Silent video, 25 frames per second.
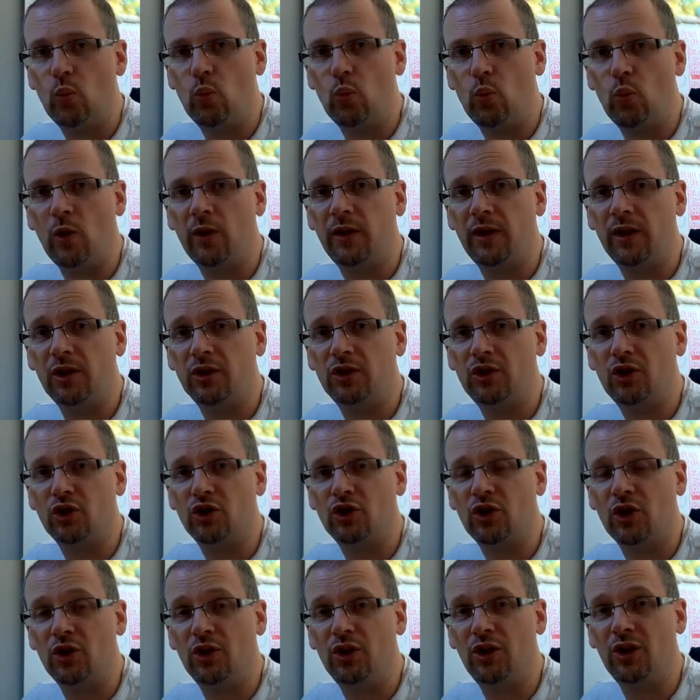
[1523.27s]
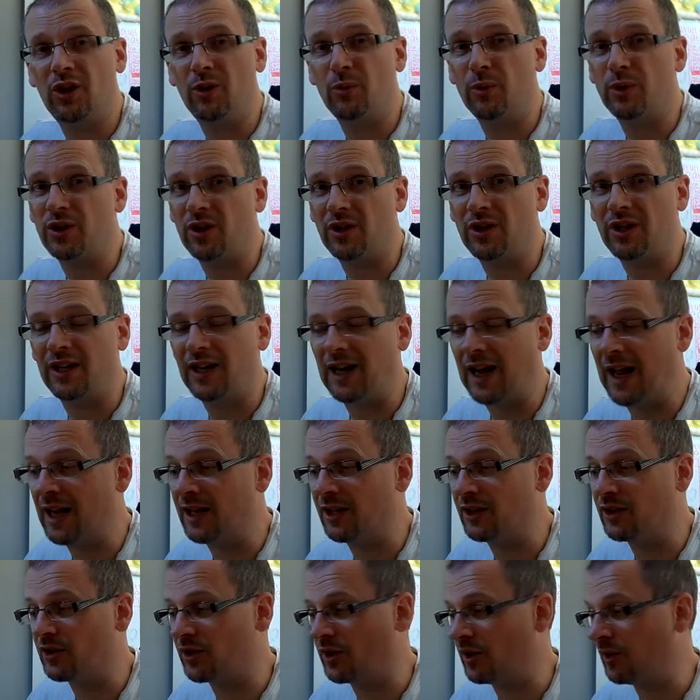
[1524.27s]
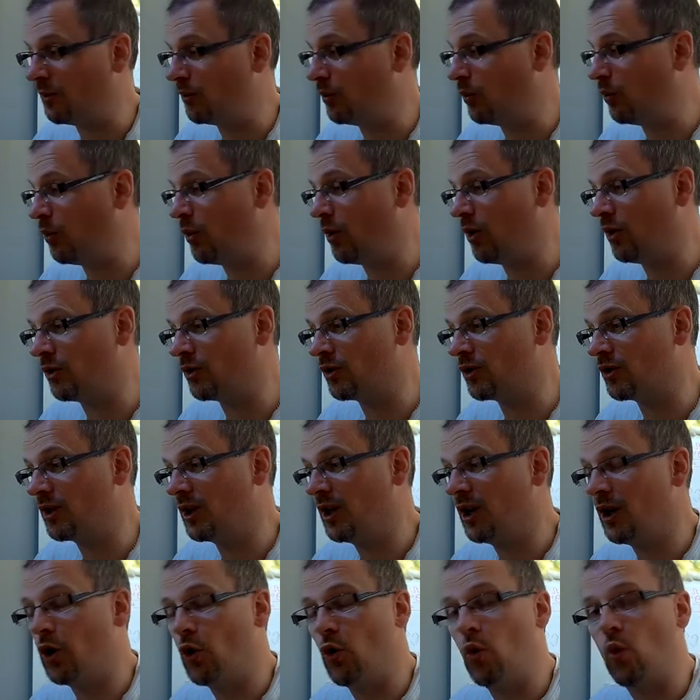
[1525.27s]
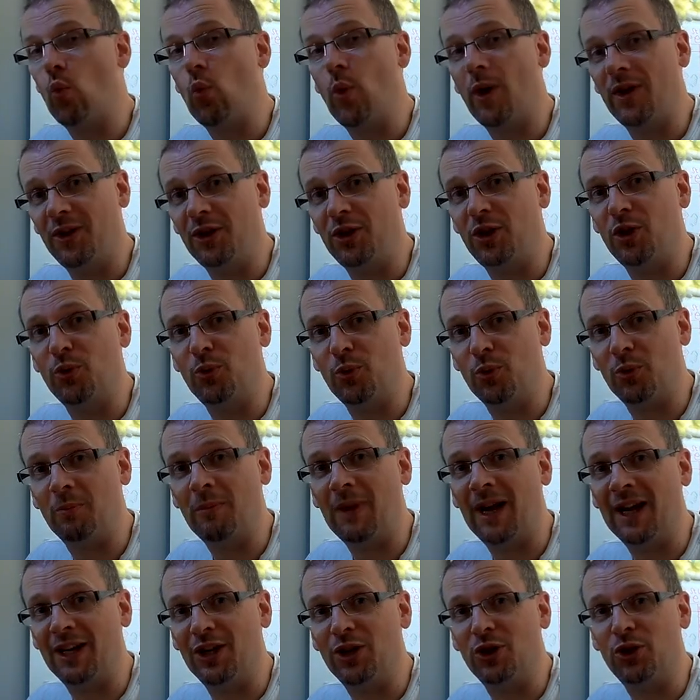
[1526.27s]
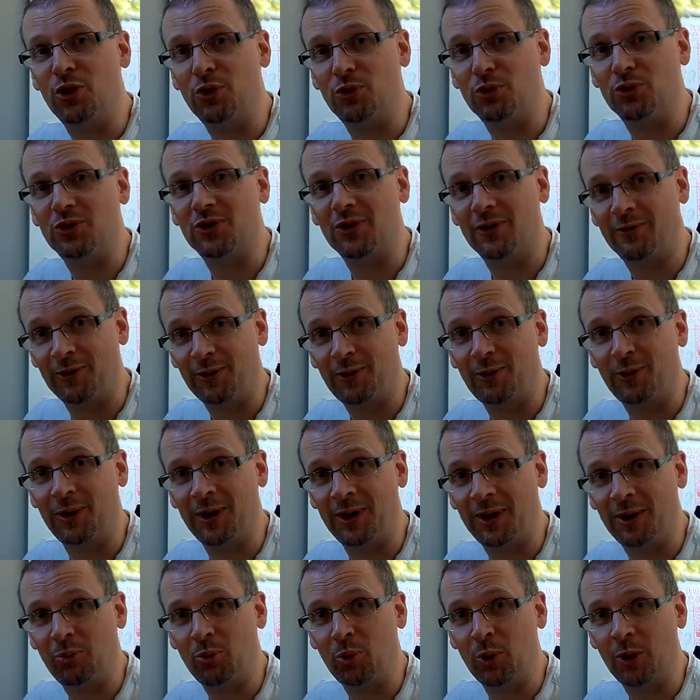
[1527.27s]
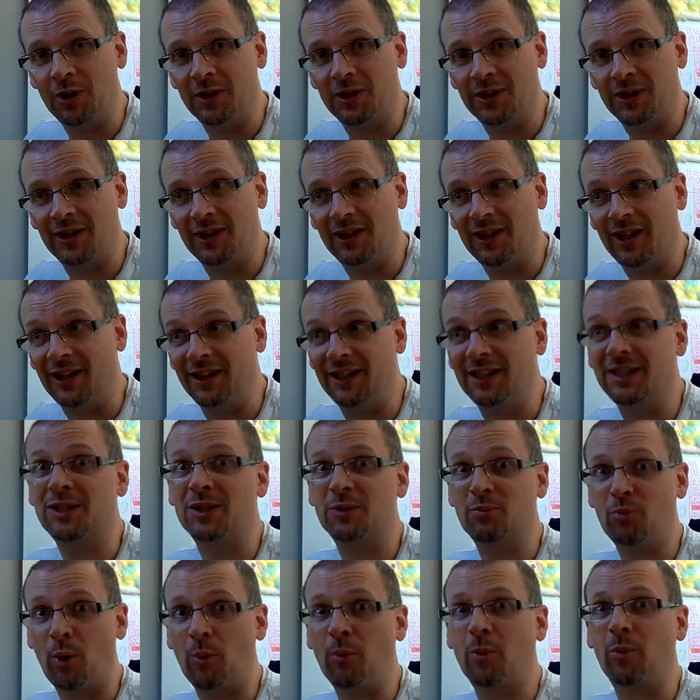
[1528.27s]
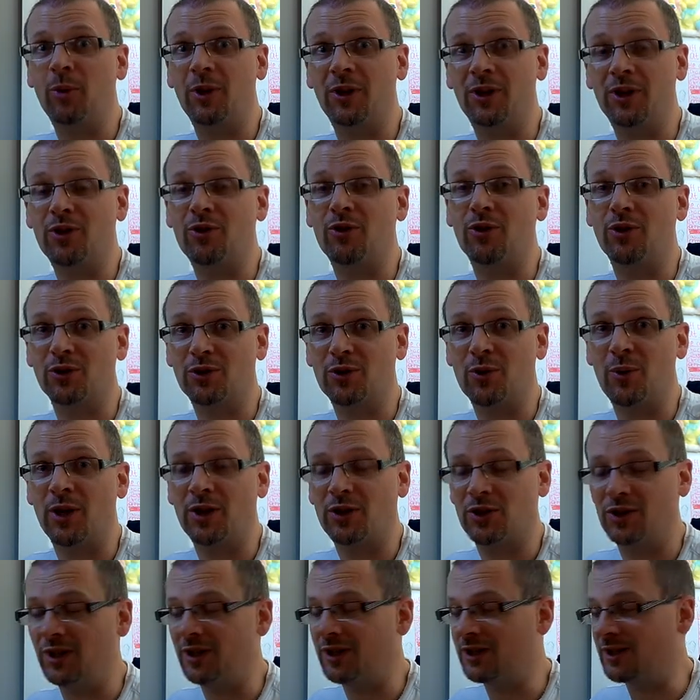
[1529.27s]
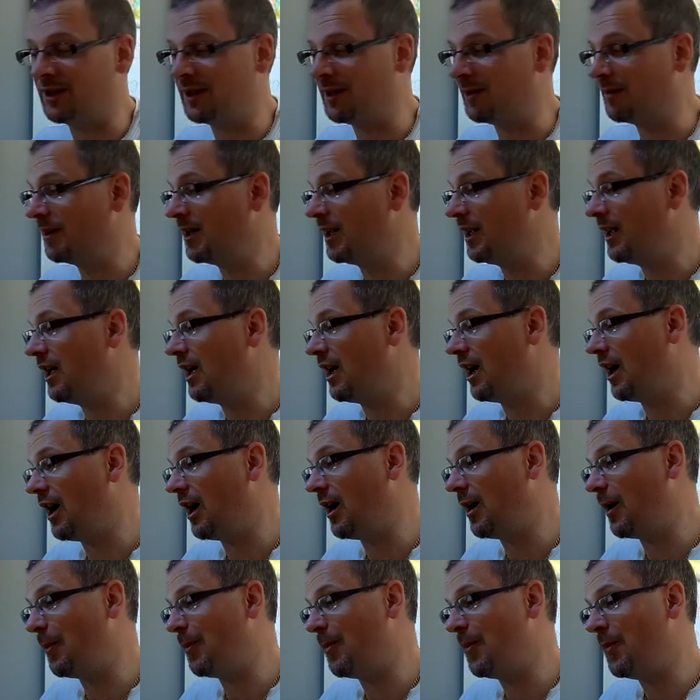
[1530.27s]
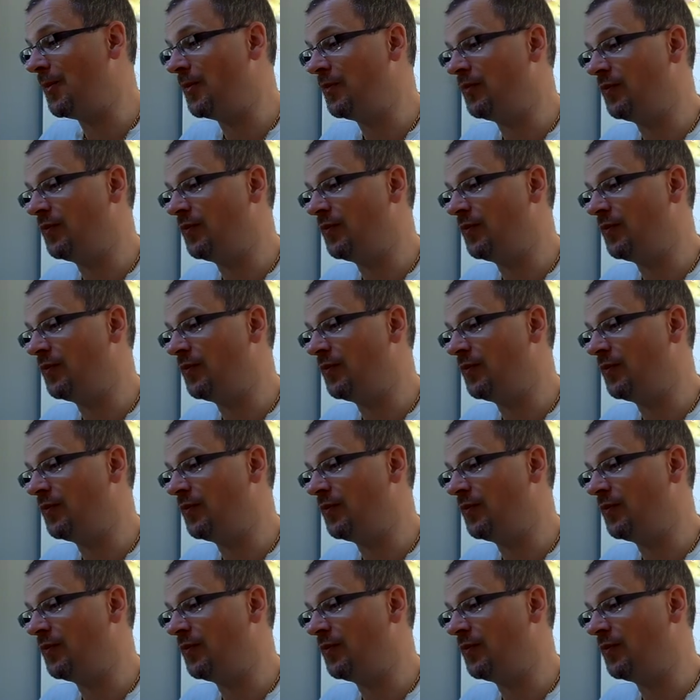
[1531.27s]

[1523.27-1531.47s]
One thing I touched on earlier, which I didn't answer, was whether you would make use of a 3D printer, and this is probably the crux question, isn't it?